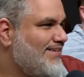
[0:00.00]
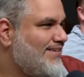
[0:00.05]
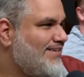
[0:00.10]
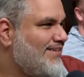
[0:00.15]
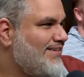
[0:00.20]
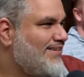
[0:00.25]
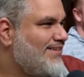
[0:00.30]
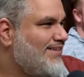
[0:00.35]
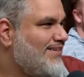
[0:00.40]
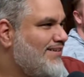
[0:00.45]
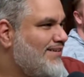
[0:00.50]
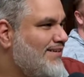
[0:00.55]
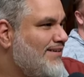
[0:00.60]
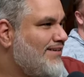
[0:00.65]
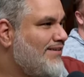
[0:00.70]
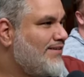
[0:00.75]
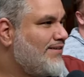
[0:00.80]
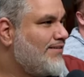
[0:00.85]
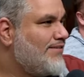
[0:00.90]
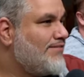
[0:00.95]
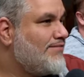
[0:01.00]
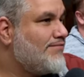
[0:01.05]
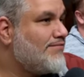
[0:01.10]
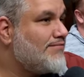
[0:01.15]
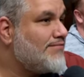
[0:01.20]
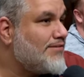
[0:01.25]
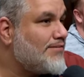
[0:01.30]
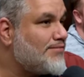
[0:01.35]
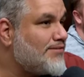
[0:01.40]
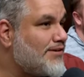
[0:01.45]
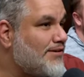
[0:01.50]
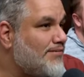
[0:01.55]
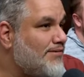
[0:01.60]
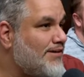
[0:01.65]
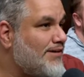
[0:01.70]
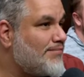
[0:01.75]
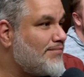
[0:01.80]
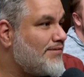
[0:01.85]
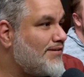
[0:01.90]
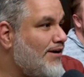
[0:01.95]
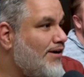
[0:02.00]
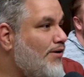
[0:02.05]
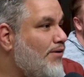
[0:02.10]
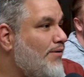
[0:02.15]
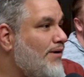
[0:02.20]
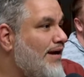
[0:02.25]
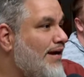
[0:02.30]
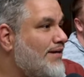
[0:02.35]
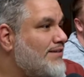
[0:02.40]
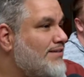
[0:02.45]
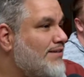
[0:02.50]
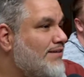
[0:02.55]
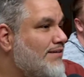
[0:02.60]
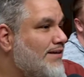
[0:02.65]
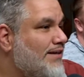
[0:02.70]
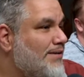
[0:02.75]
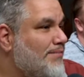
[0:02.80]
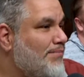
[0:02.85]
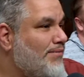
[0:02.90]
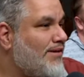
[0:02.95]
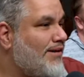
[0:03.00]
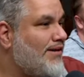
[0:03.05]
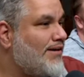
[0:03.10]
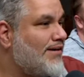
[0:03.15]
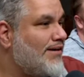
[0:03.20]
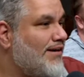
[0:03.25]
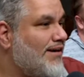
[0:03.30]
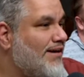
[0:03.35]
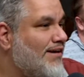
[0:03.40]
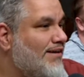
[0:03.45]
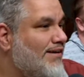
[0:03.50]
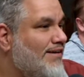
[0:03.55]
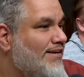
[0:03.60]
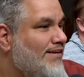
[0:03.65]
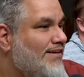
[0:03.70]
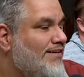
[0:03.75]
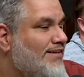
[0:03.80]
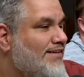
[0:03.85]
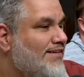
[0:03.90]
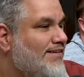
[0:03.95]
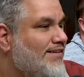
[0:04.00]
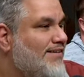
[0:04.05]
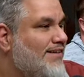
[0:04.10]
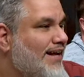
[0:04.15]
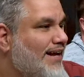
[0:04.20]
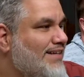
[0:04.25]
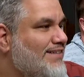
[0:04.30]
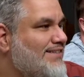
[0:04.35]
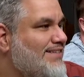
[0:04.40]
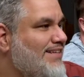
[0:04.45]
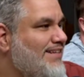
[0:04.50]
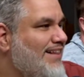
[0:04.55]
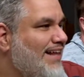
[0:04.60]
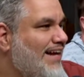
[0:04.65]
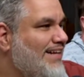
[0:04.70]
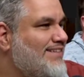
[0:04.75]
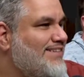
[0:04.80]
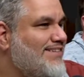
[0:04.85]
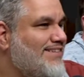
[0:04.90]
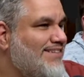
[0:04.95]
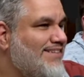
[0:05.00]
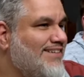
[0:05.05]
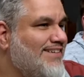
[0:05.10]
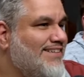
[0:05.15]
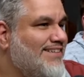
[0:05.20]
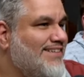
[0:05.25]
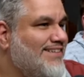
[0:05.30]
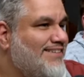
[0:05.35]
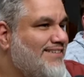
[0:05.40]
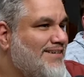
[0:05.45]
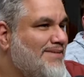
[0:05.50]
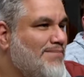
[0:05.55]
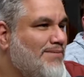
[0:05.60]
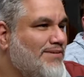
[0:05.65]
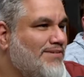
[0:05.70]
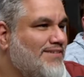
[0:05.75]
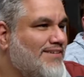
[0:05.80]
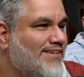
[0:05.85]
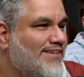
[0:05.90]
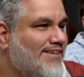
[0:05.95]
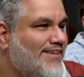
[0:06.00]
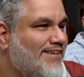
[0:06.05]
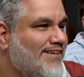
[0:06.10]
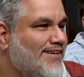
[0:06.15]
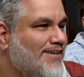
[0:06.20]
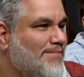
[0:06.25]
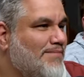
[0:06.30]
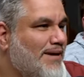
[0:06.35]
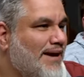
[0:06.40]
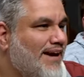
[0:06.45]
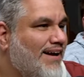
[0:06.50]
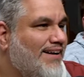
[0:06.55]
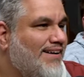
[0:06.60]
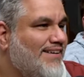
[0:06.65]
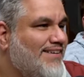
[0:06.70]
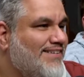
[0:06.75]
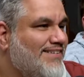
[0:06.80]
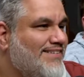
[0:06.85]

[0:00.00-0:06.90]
you don't know me. I'm sorry, what happened? Oh, he exiled and they played it again. That's, see, that's good. Tybalt's a card, man.